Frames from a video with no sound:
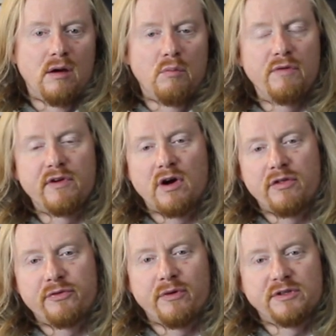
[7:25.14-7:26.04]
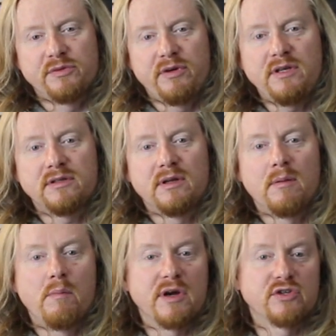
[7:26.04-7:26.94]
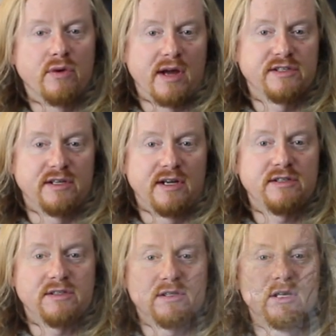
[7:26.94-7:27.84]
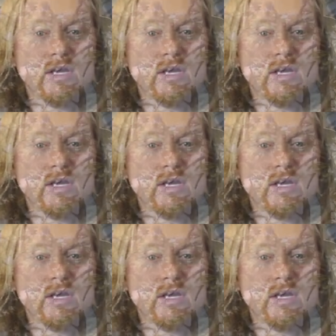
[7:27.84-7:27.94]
Moving on through our suite, Metro Exodus